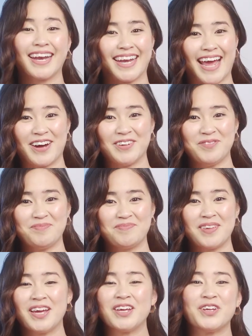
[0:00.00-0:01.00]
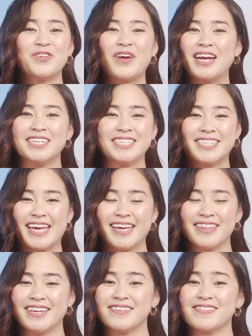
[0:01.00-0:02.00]
Now, you're ready to take
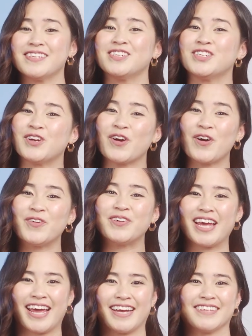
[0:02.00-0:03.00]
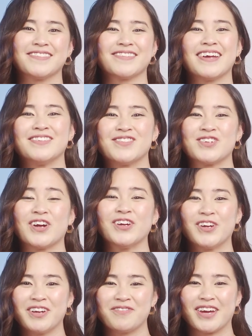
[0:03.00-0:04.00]
things into your own hands and start
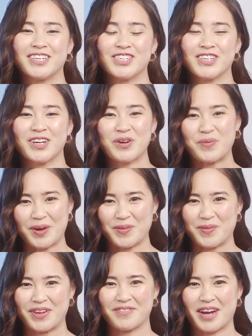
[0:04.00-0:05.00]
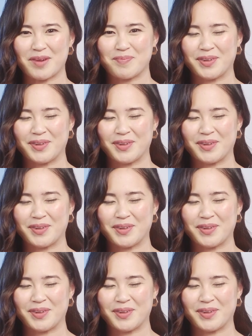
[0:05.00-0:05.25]
your adventure with WeVibe